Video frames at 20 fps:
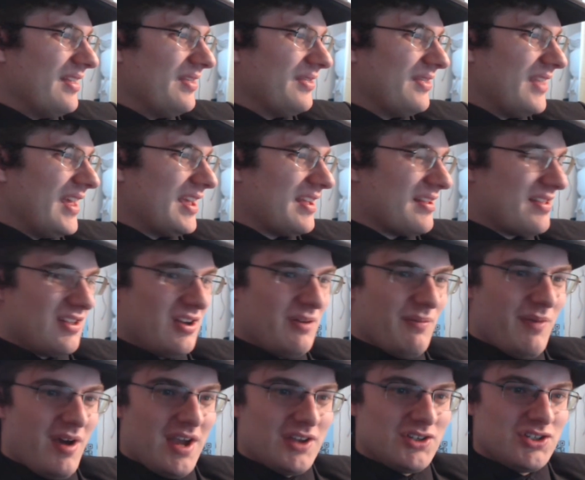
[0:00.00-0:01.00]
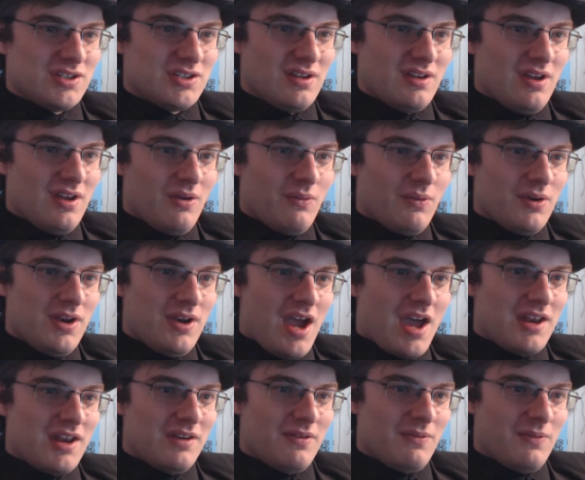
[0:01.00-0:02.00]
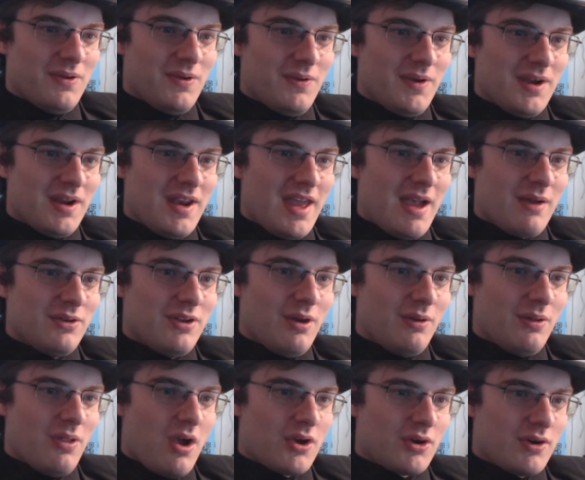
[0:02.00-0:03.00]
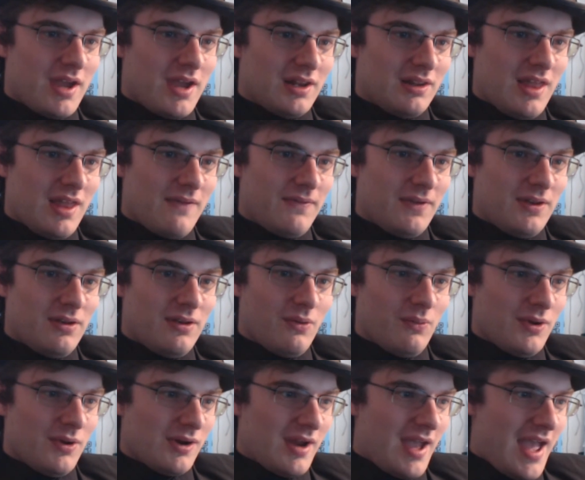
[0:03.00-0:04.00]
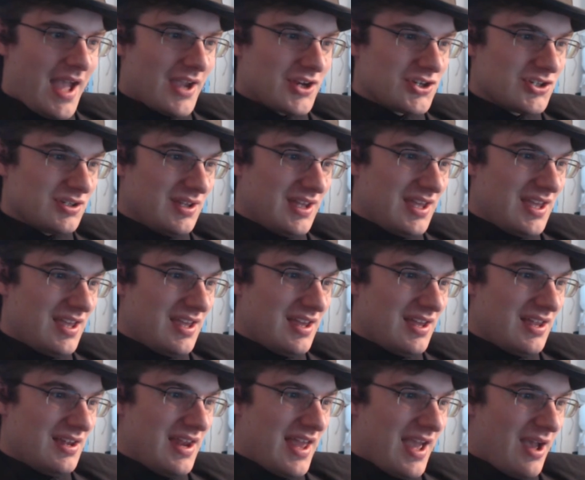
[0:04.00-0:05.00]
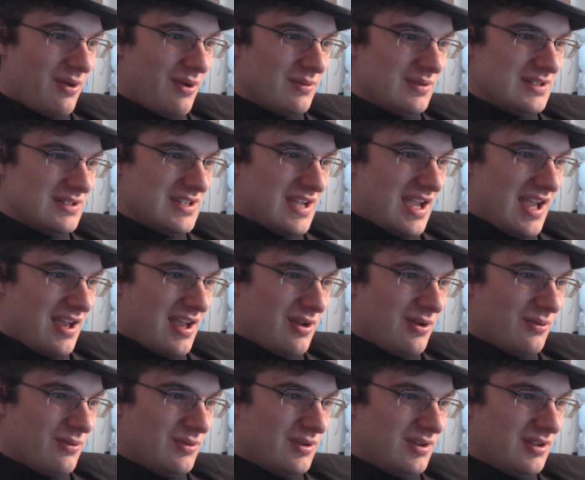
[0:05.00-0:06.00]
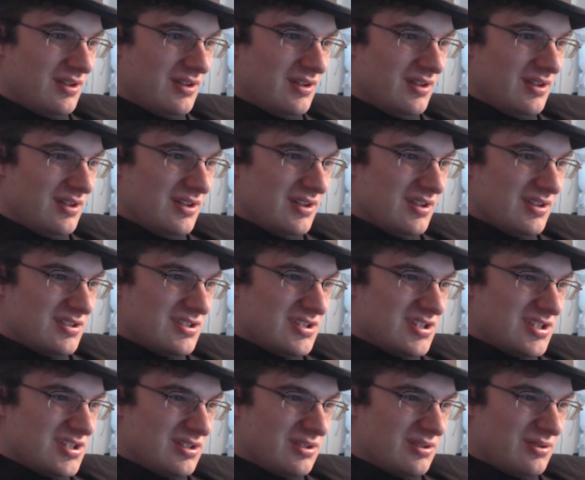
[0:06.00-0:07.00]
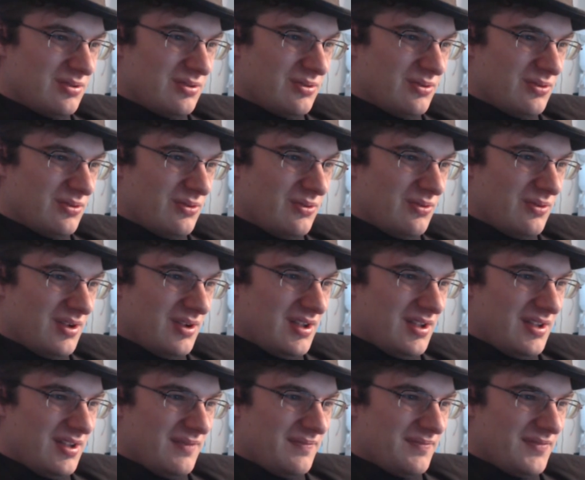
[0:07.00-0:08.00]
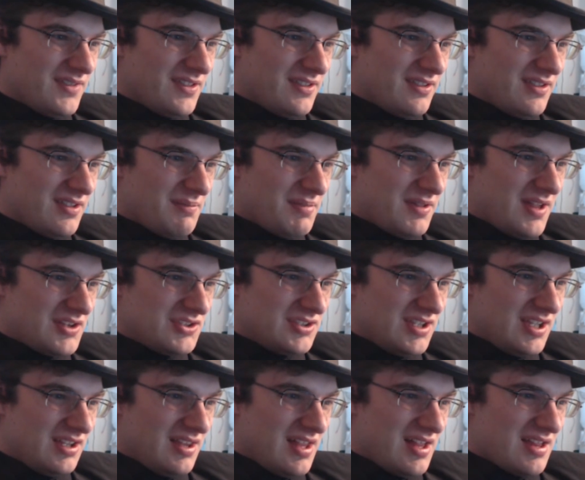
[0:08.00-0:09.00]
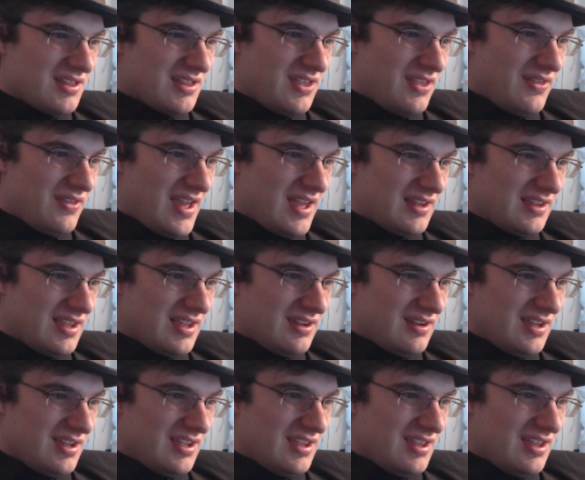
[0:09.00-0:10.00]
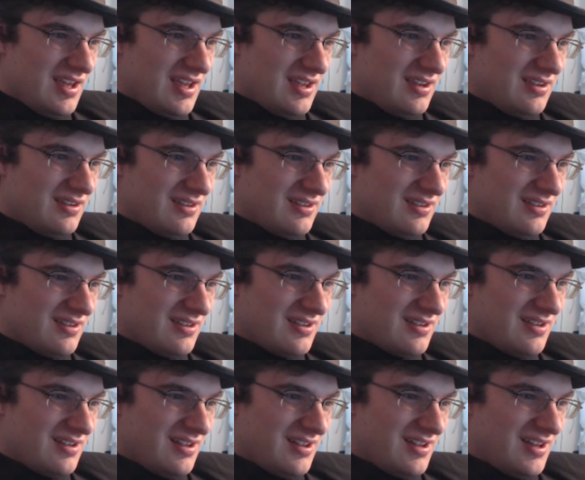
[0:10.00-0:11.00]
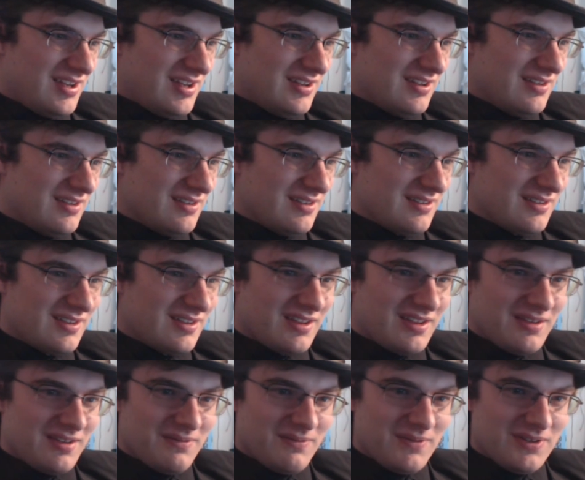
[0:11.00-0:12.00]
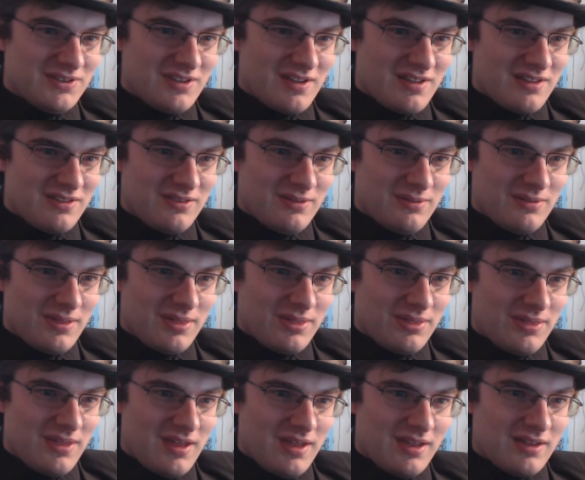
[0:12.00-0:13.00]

Thank you so much. We are now no longer at 11. We're actually now down to substantially less than that. Can I get? God, can we just do the thing?